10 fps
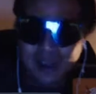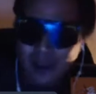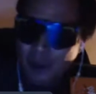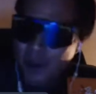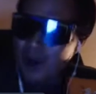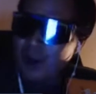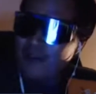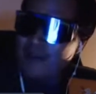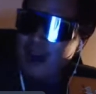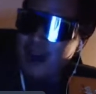What have
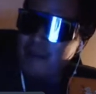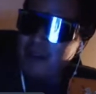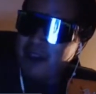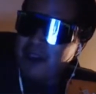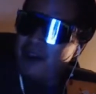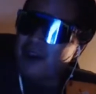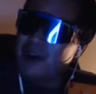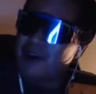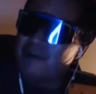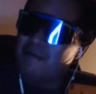I
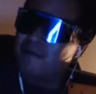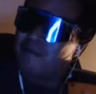become?